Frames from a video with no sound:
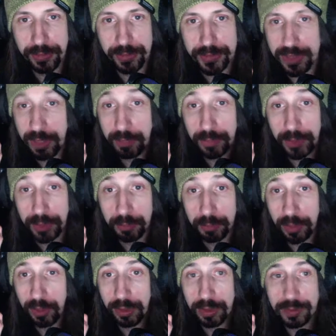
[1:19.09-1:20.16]
the tumbling
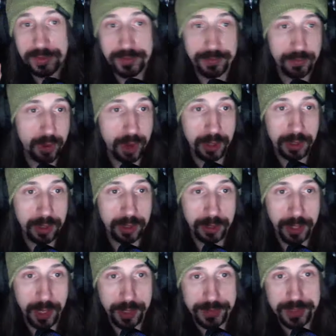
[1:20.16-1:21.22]
balls of rock and
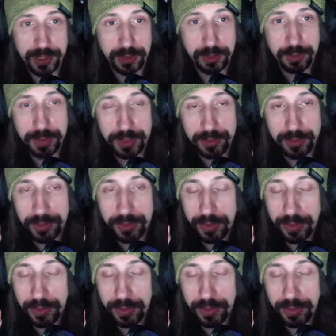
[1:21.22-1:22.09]
gas held a beauty that